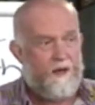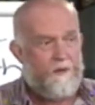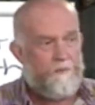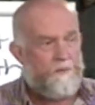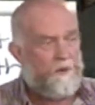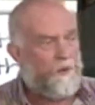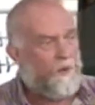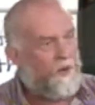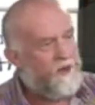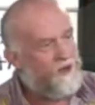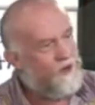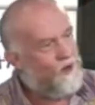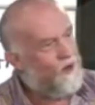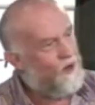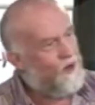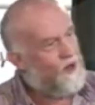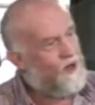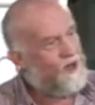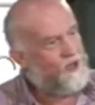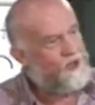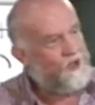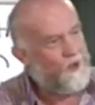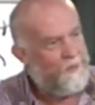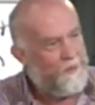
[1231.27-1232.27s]
But when you look
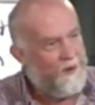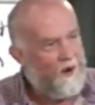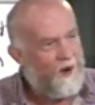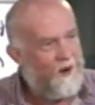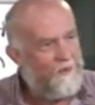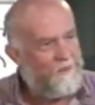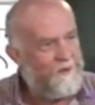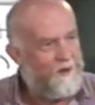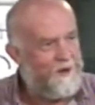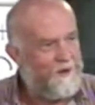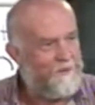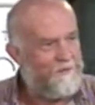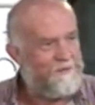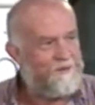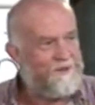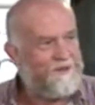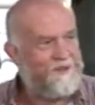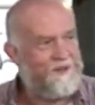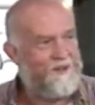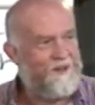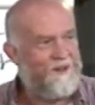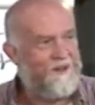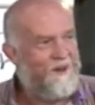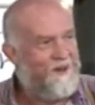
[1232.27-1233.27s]
at your problems
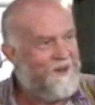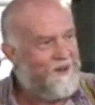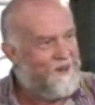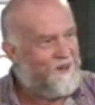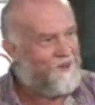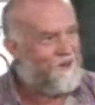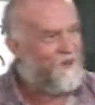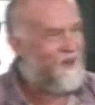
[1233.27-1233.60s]
through